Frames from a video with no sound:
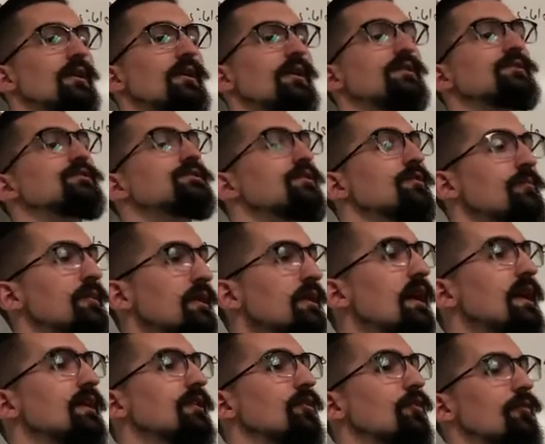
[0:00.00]
Assuming
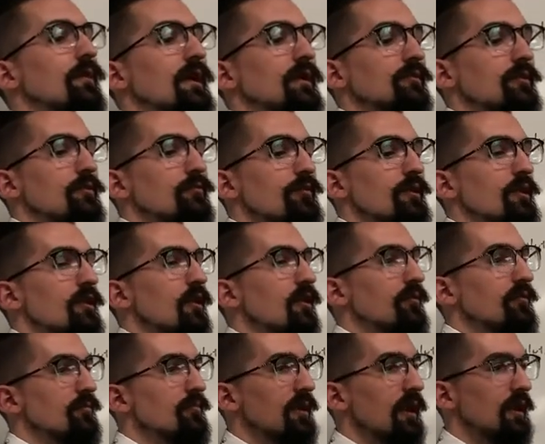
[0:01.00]
I correctly read
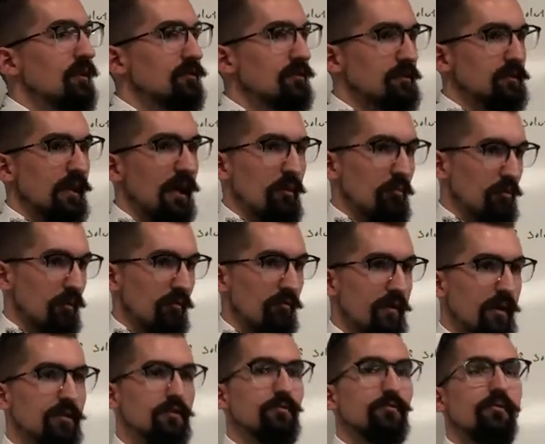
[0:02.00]
all the pages, I will
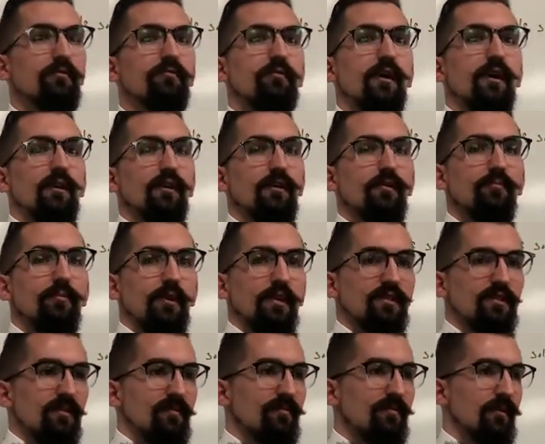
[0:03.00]
eventually find it, but
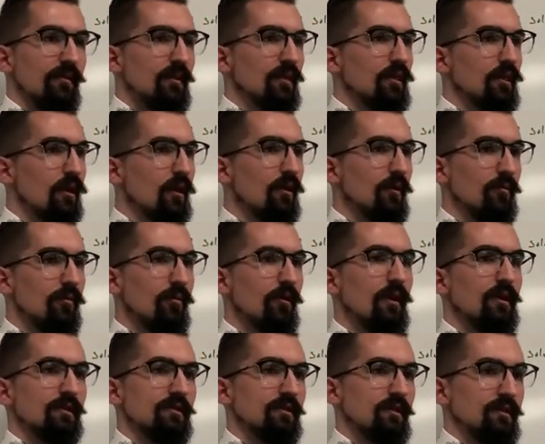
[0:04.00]
it's a very long
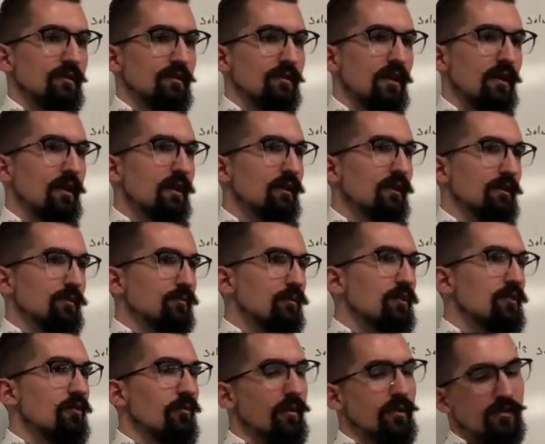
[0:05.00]
process because we
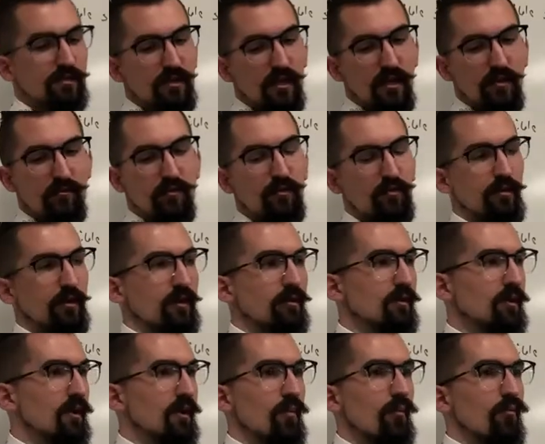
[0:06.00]
humans kind of can only
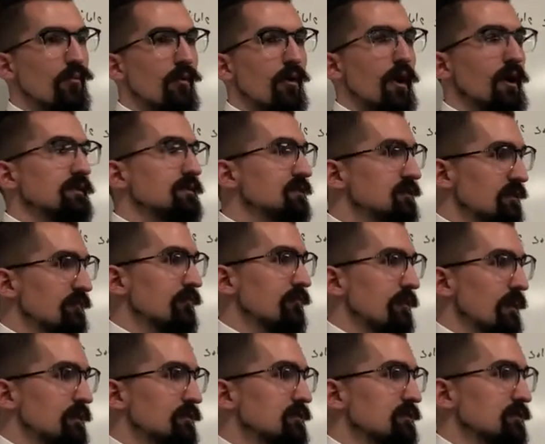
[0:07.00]
process
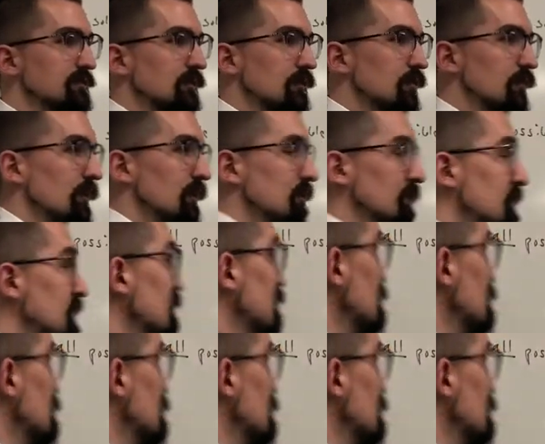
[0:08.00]
information so quickly.